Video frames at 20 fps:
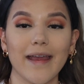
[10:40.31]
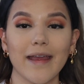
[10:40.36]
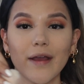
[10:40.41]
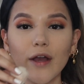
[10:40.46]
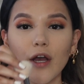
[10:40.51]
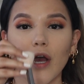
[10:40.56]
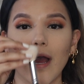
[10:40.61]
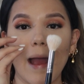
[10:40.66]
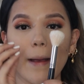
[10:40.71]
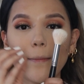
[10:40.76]

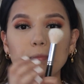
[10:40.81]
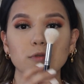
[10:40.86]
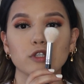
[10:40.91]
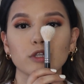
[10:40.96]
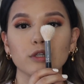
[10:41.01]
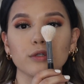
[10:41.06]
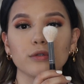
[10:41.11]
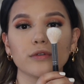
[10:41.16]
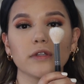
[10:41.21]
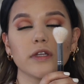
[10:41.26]
I
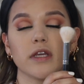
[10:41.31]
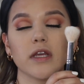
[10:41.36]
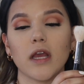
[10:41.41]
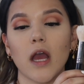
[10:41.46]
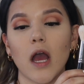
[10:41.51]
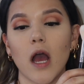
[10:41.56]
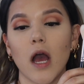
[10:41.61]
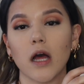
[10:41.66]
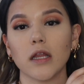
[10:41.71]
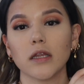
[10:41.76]

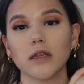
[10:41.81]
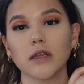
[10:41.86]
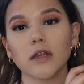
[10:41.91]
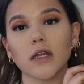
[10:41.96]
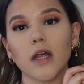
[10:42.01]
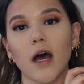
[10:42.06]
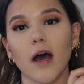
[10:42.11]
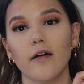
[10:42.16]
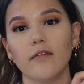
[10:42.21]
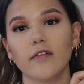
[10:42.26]
absolutely
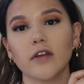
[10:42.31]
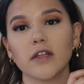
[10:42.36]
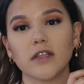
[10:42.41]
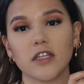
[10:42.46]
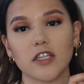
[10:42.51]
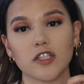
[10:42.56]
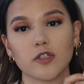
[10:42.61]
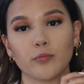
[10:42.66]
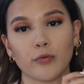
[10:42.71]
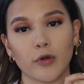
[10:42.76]
love
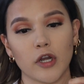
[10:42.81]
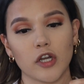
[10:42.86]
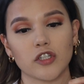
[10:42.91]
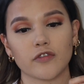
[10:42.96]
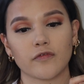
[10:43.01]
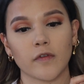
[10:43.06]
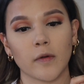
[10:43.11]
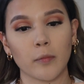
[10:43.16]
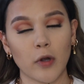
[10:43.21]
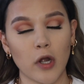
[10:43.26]
this brush
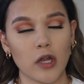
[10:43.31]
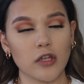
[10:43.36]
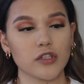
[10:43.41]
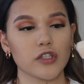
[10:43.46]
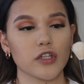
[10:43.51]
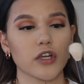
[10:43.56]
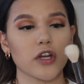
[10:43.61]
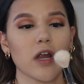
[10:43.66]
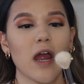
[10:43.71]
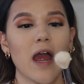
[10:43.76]
for
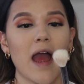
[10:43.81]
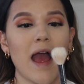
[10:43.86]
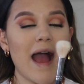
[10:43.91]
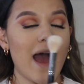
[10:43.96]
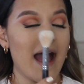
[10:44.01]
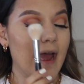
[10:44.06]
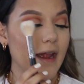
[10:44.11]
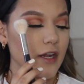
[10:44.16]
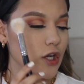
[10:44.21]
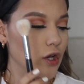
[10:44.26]
bronzer.
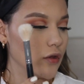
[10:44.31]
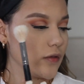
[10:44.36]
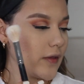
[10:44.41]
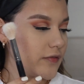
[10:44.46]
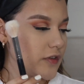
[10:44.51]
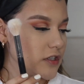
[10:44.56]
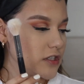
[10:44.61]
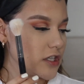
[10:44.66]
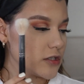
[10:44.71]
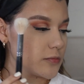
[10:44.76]
I know
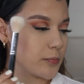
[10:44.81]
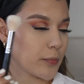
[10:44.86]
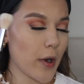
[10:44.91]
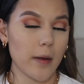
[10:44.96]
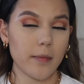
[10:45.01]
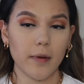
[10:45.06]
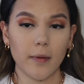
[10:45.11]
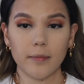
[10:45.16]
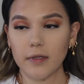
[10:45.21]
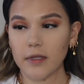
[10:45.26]
that this is
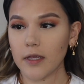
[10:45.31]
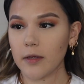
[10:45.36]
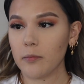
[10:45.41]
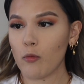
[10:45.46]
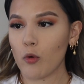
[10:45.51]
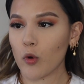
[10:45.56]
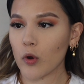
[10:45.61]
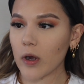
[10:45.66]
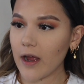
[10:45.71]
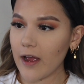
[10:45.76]
probably
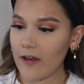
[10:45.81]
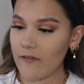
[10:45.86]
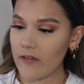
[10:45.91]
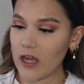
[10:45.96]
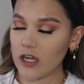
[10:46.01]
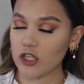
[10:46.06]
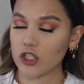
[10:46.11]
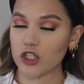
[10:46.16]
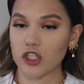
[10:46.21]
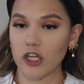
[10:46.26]
more of
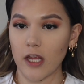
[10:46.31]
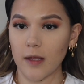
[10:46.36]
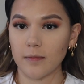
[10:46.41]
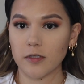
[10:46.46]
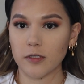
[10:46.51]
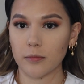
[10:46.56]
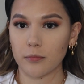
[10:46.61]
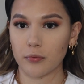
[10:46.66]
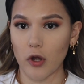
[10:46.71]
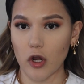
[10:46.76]
a
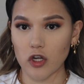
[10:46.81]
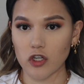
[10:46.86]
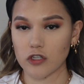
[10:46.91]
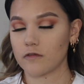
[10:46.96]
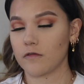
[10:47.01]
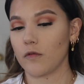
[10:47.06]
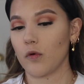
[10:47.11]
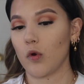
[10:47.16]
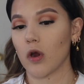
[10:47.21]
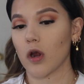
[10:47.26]
shaped brush
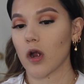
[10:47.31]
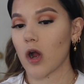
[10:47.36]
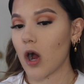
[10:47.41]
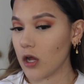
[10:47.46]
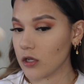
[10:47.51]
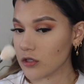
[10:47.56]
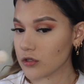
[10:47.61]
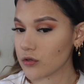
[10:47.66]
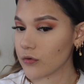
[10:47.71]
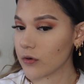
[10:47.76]
for
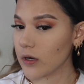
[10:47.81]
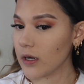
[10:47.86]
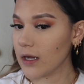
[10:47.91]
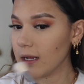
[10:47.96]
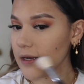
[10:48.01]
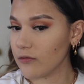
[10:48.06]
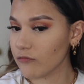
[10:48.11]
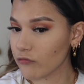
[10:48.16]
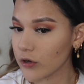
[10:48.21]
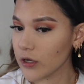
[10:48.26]

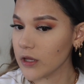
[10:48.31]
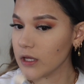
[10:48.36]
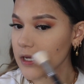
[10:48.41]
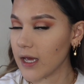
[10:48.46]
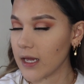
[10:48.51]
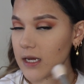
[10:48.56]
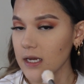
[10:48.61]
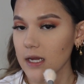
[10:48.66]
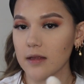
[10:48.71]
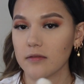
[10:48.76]
contouring and really
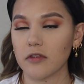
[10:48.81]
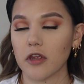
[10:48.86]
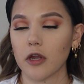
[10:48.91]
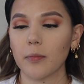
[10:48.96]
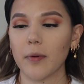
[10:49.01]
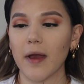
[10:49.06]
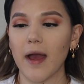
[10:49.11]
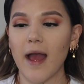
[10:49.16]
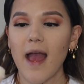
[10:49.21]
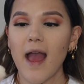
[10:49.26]
getting in there,
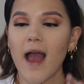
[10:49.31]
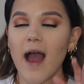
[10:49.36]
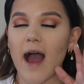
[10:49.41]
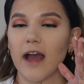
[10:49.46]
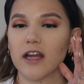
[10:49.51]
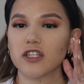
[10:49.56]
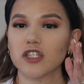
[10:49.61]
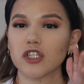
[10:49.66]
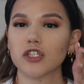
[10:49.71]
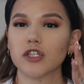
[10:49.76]
but
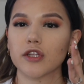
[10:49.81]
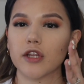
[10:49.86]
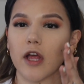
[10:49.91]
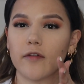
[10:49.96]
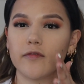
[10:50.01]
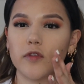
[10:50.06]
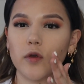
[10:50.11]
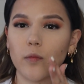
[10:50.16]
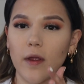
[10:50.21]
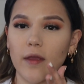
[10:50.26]
I just
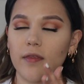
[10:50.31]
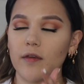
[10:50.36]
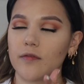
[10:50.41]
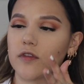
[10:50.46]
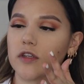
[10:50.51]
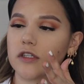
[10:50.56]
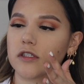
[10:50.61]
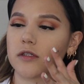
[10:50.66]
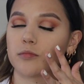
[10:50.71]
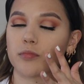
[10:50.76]
love the way that
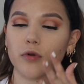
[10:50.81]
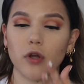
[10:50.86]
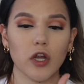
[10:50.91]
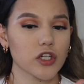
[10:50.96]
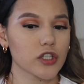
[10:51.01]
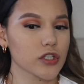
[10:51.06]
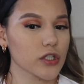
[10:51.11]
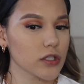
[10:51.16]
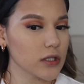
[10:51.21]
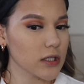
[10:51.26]
this
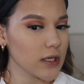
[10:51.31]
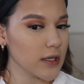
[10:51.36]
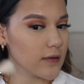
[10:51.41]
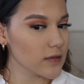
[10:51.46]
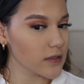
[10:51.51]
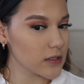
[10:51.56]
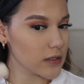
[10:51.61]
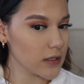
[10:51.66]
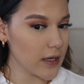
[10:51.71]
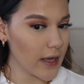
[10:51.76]
brush
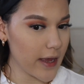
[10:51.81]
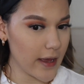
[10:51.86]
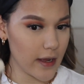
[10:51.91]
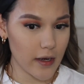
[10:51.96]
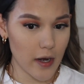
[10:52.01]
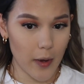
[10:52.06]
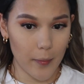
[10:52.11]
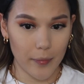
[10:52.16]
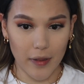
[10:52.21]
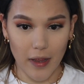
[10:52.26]
leaves
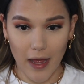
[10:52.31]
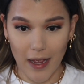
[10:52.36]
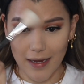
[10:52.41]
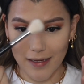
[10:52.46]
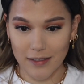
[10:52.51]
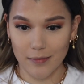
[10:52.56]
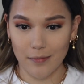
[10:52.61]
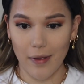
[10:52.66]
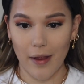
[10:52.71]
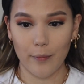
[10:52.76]
and
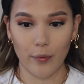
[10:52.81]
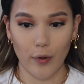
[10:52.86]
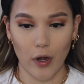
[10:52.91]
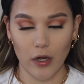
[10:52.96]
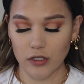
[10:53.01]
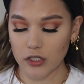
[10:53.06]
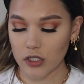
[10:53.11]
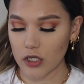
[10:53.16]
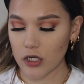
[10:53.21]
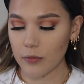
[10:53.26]
applies my
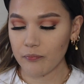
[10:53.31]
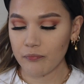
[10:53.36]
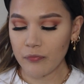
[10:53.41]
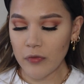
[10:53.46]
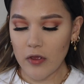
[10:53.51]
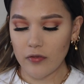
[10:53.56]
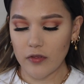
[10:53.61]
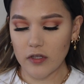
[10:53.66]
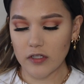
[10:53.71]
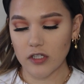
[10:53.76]
bronzer.
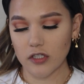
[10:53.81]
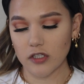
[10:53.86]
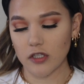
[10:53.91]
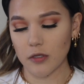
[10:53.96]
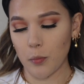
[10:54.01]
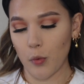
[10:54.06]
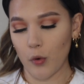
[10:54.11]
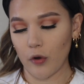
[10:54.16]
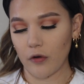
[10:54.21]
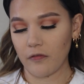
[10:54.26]
This is the
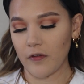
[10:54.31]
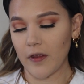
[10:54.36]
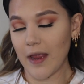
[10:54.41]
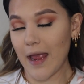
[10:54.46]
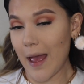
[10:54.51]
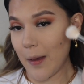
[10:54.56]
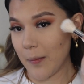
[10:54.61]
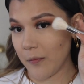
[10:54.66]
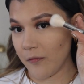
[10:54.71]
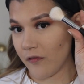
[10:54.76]

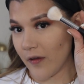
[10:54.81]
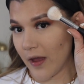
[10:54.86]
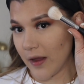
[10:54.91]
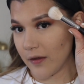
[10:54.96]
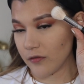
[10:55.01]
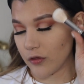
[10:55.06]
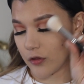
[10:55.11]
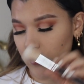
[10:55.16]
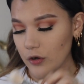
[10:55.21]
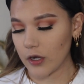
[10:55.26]
Morphe
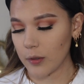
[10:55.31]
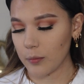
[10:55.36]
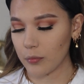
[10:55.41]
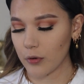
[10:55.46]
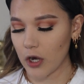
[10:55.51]
M530